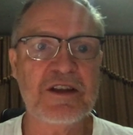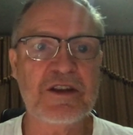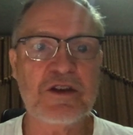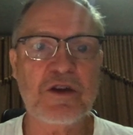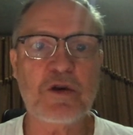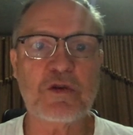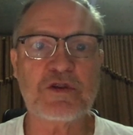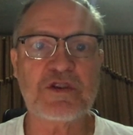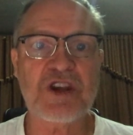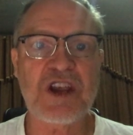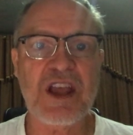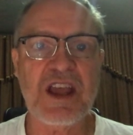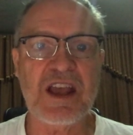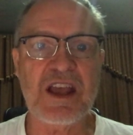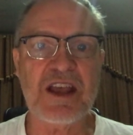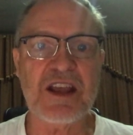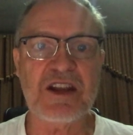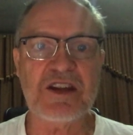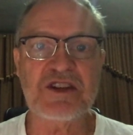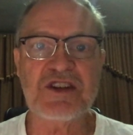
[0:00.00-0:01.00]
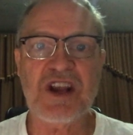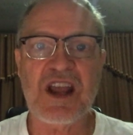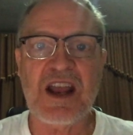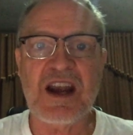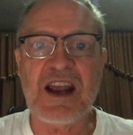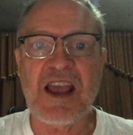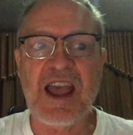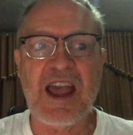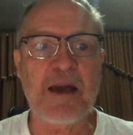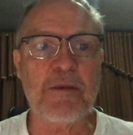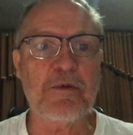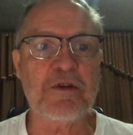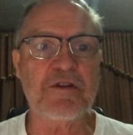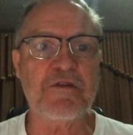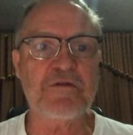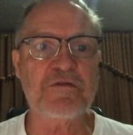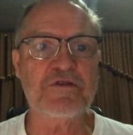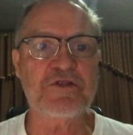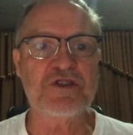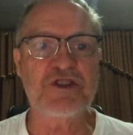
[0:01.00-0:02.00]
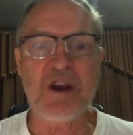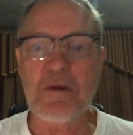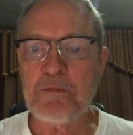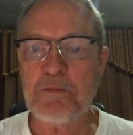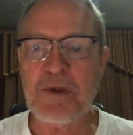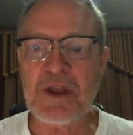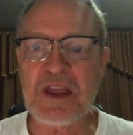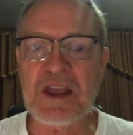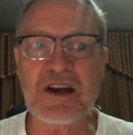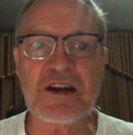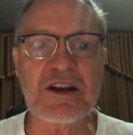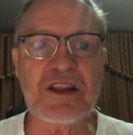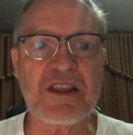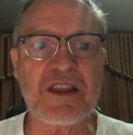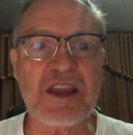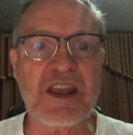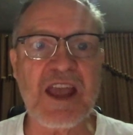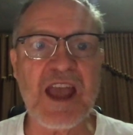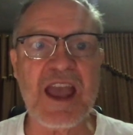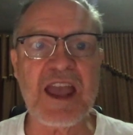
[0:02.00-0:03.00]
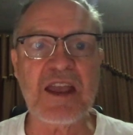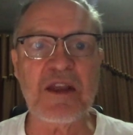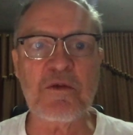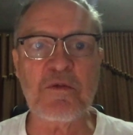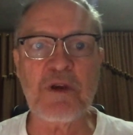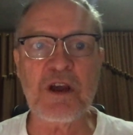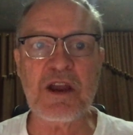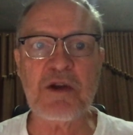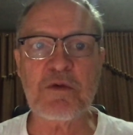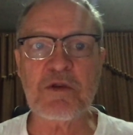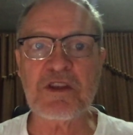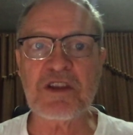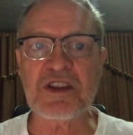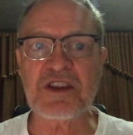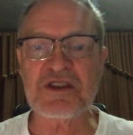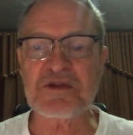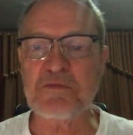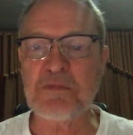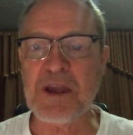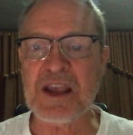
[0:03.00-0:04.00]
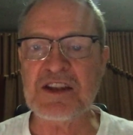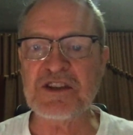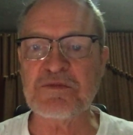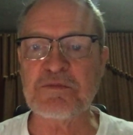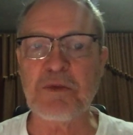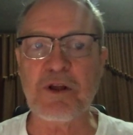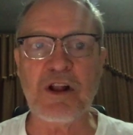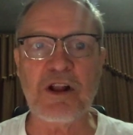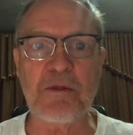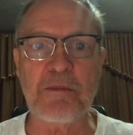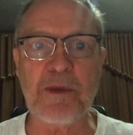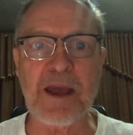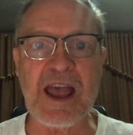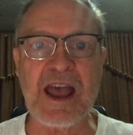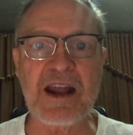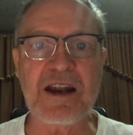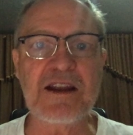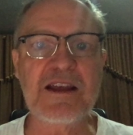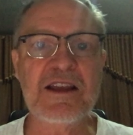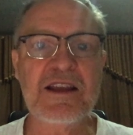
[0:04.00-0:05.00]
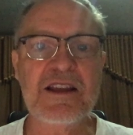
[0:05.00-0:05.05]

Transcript: Coach Hedge had a habit of jumping into the gangway with his baseball bat